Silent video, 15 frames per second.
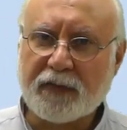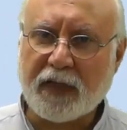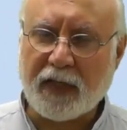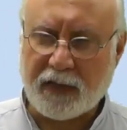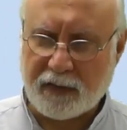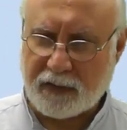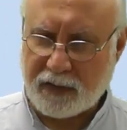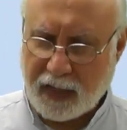
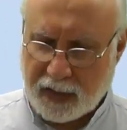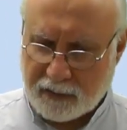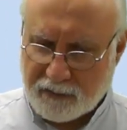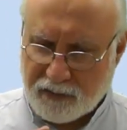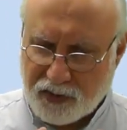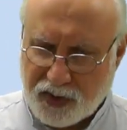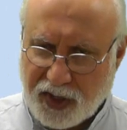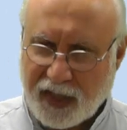and
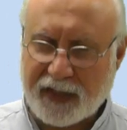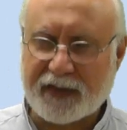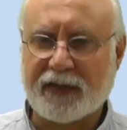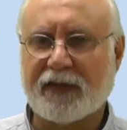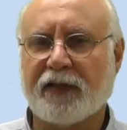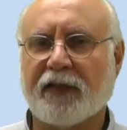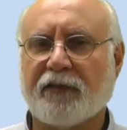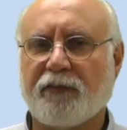that
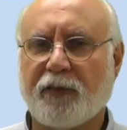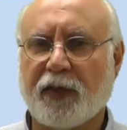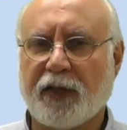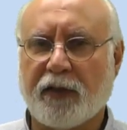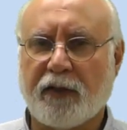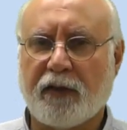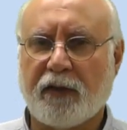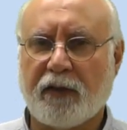test that we
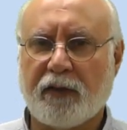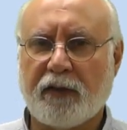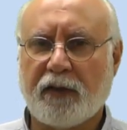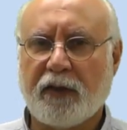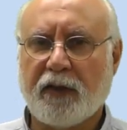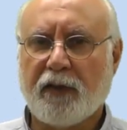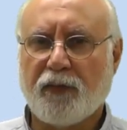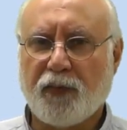are
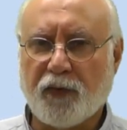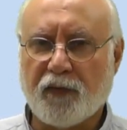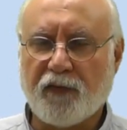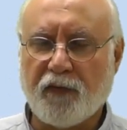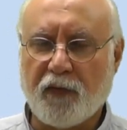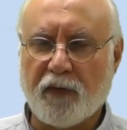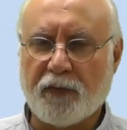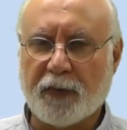
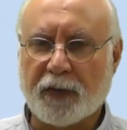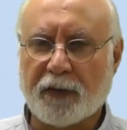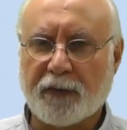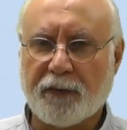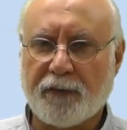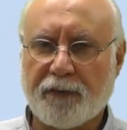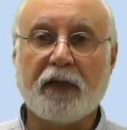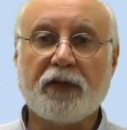performing.
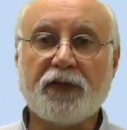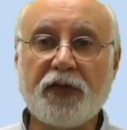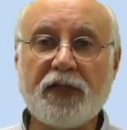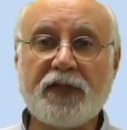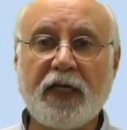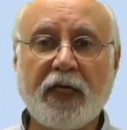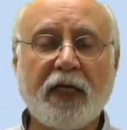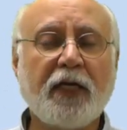The
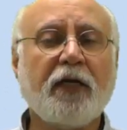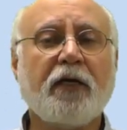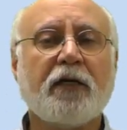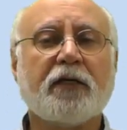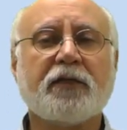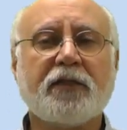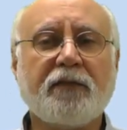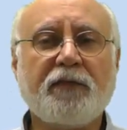second
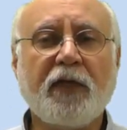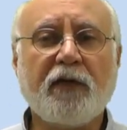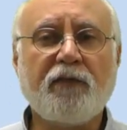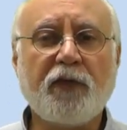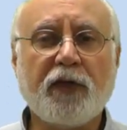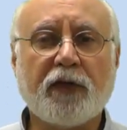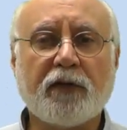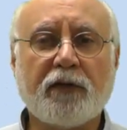concept that
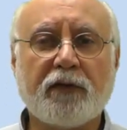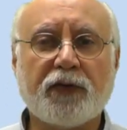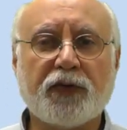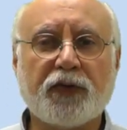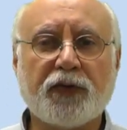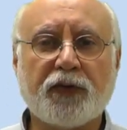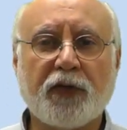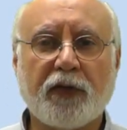we are going
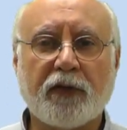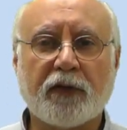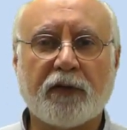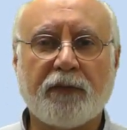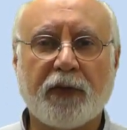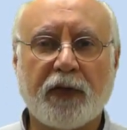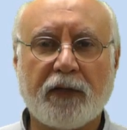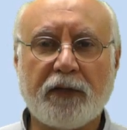to talk
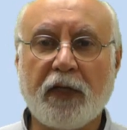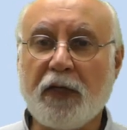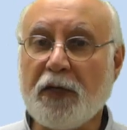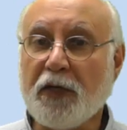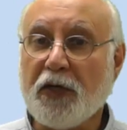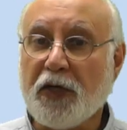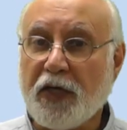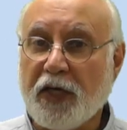about
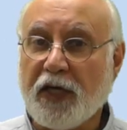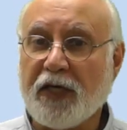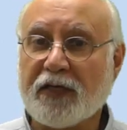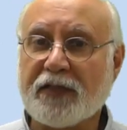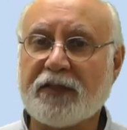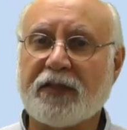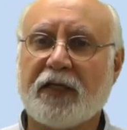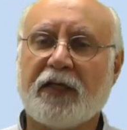
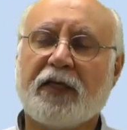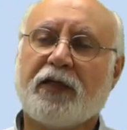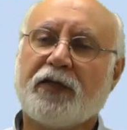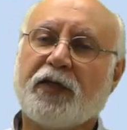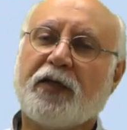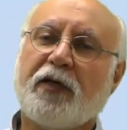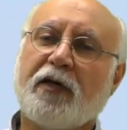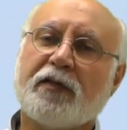is
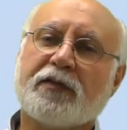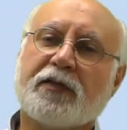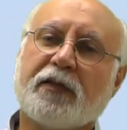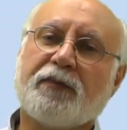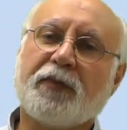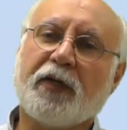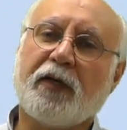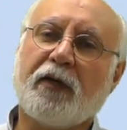the
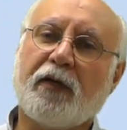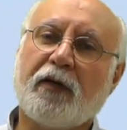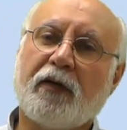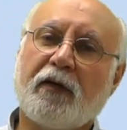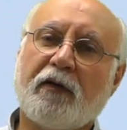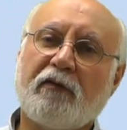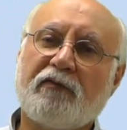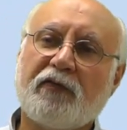concept
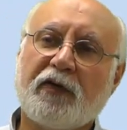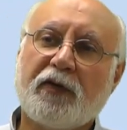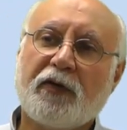of